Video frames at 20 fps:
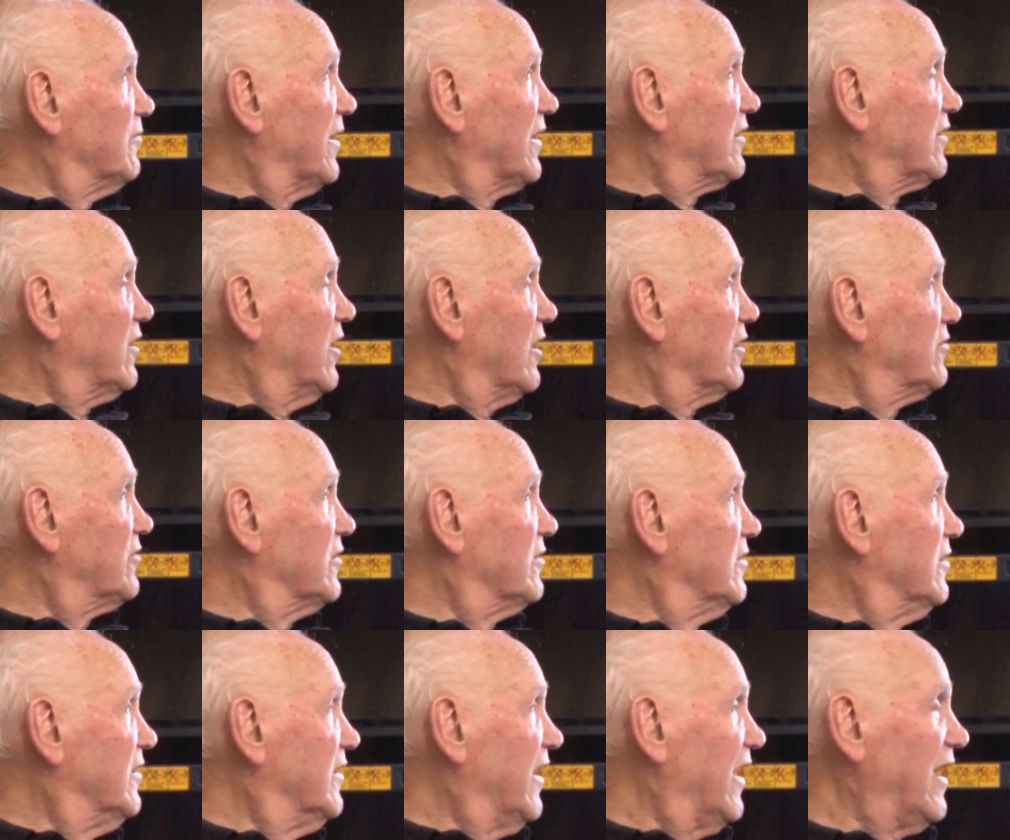my
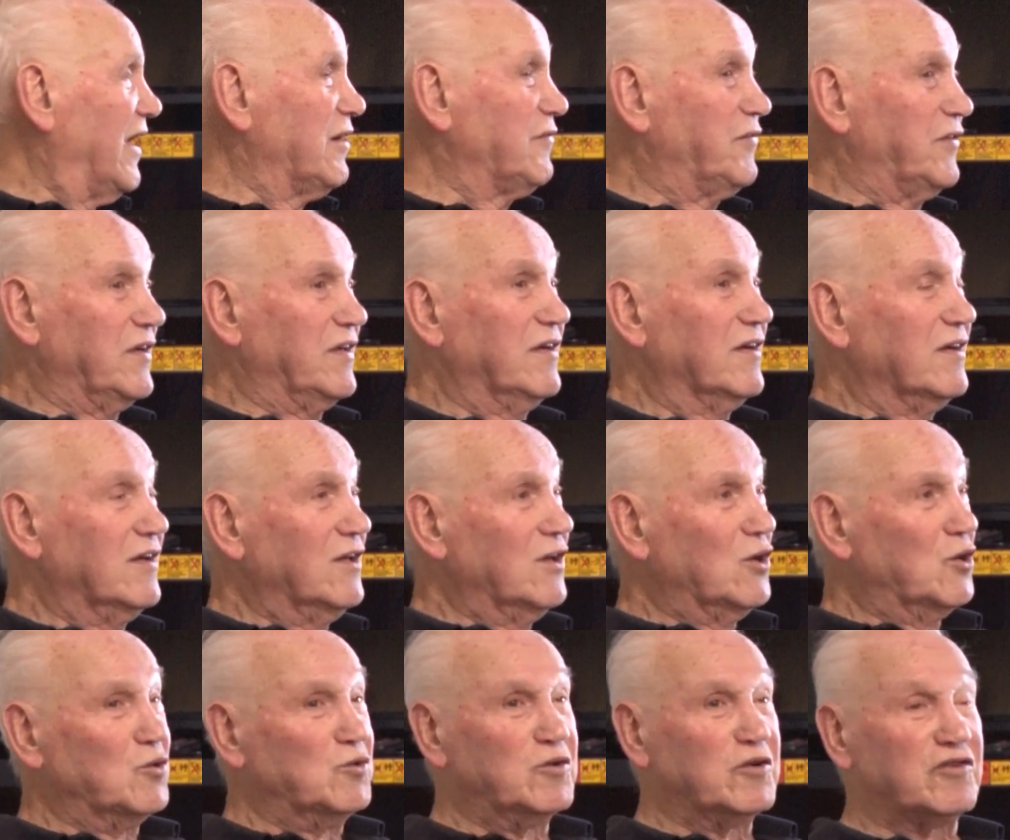cousin Evie,
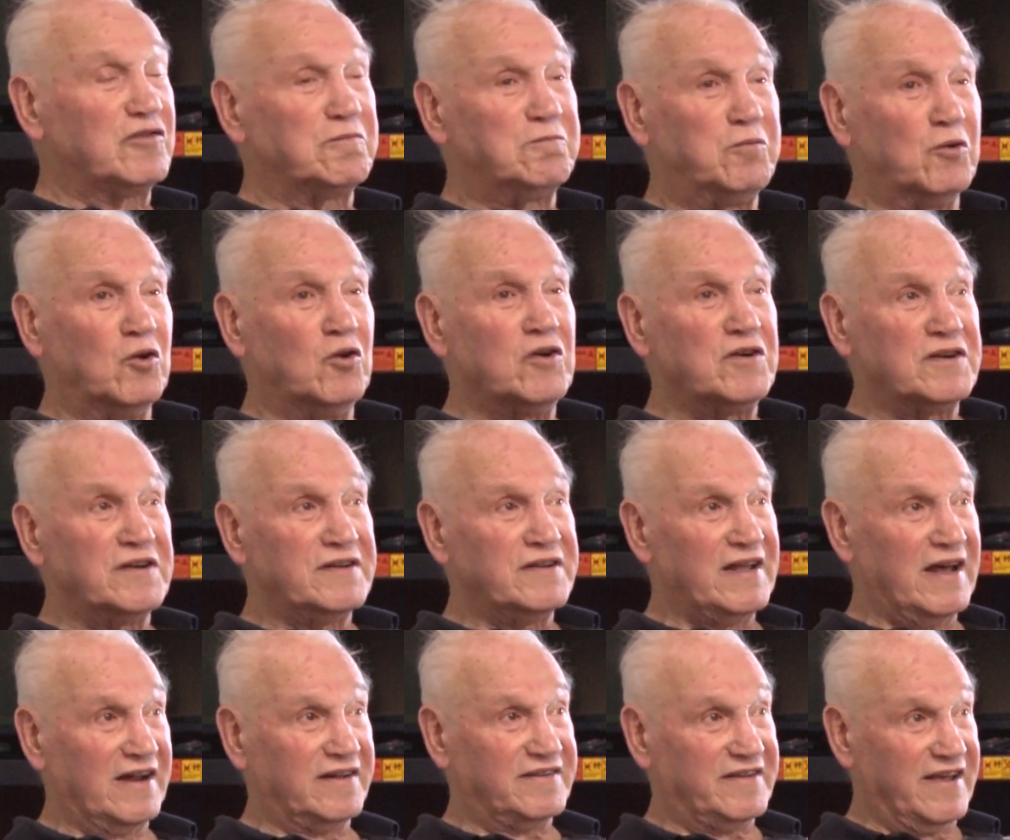who was born in
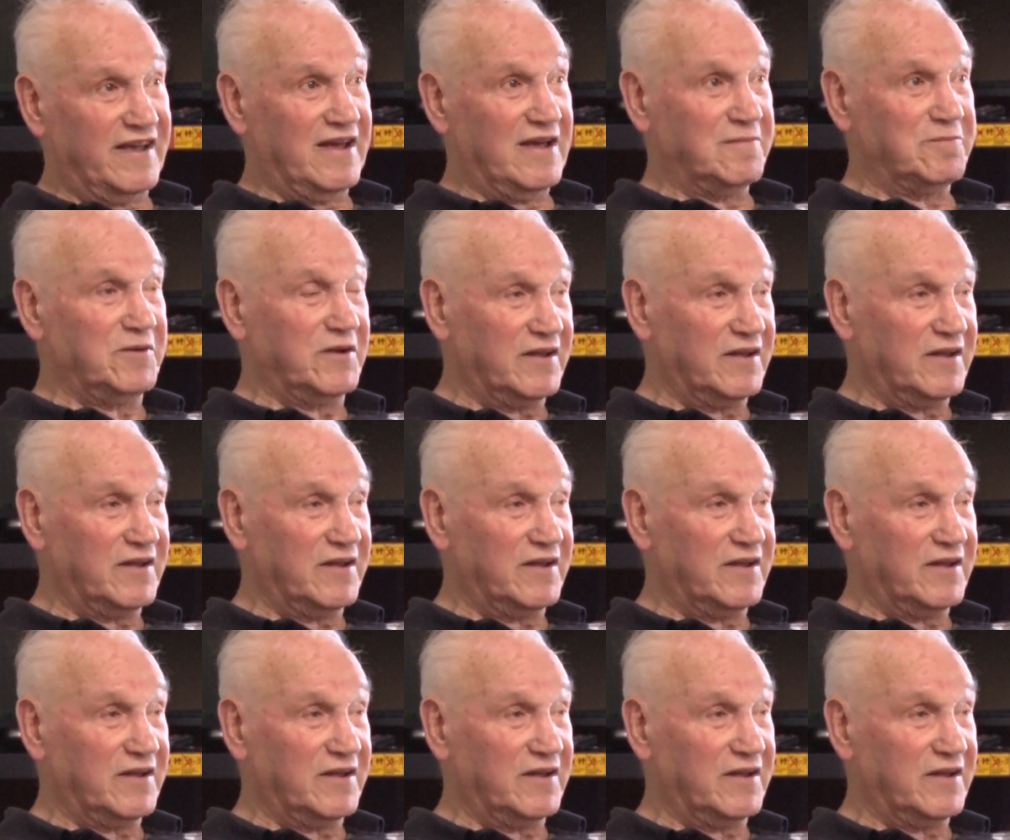that camp.